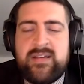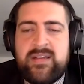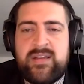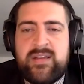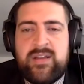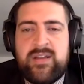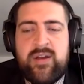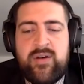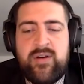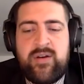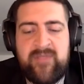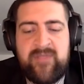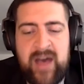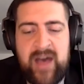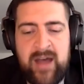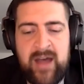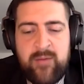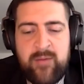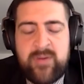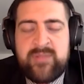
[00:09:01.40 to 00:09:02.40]
you know, if
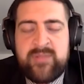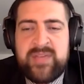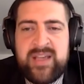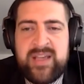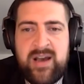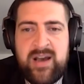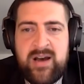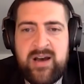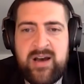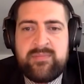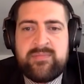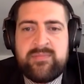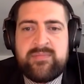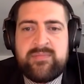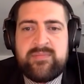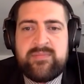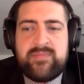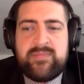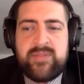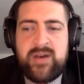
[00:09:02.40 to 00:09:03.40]
I want to
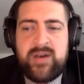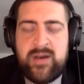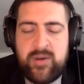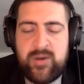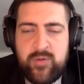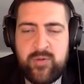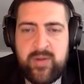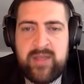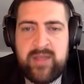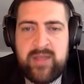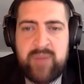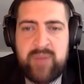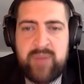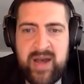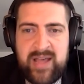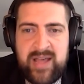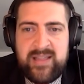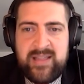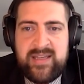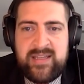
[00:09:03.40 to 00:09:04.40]
become a great
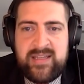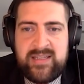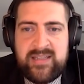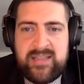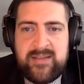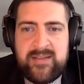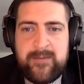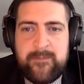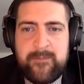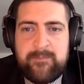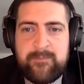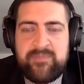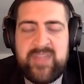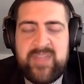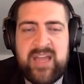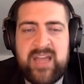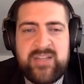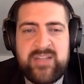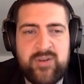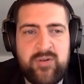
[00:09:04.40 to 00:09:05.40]
pilot,
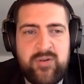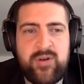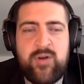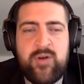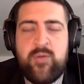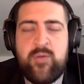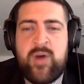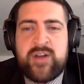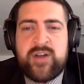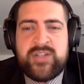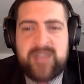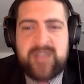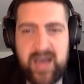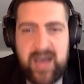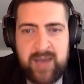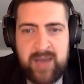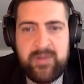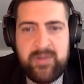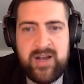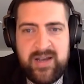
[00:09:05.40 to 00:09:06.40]
I don't go watch
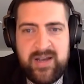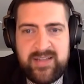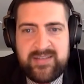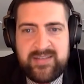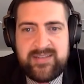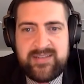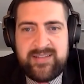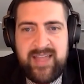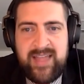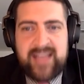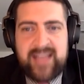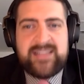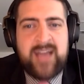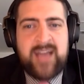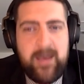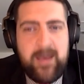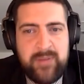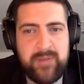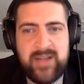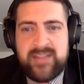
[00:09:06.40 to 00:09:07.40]
Top Gun. Like,
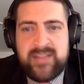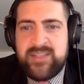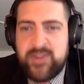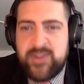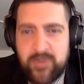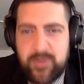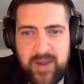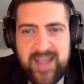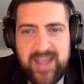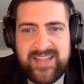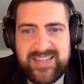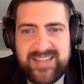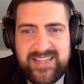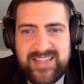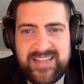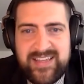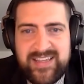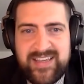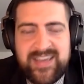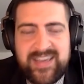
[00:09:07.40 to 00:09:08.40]
Top Gun is
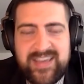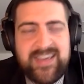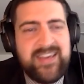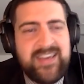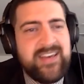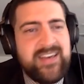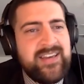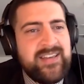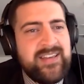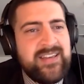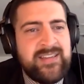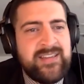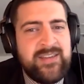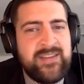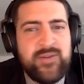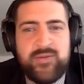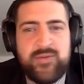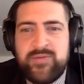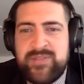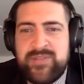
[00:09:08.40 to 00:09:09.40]
great.
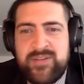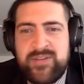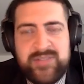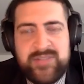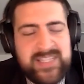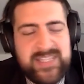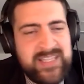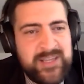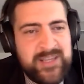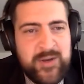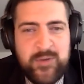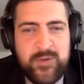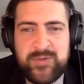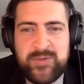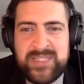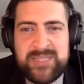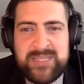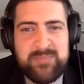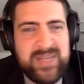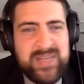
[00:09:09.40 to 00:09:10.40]
You'll see the
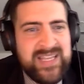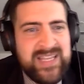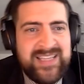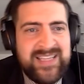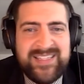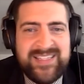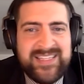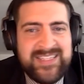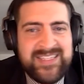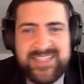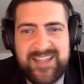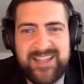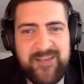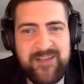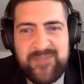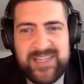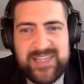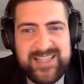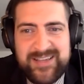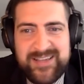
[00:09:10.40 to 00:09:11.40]
cool spinnies and
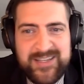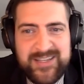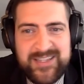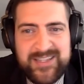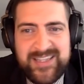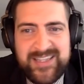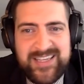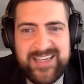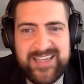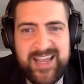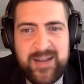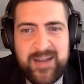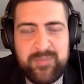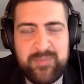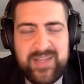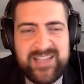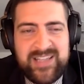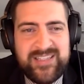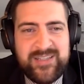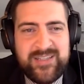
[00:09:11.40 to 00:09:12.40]
stuff that the
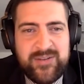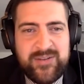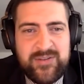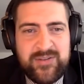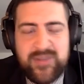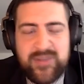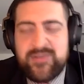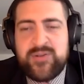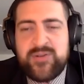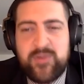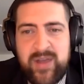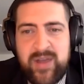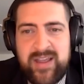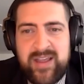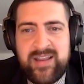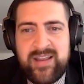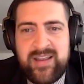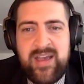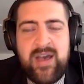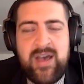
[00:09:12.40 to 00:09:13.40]
airplanes do. Those are
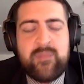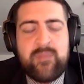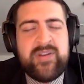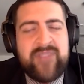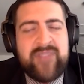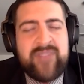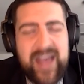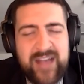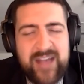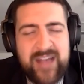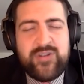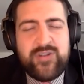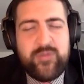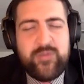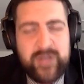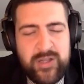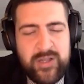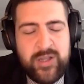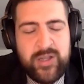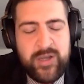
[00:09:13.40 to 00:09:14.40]
great. But if I actually
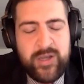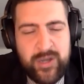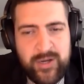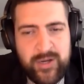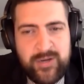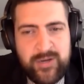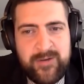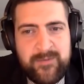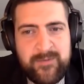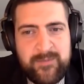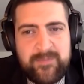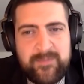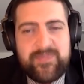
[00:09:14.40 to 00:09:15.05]
want to learn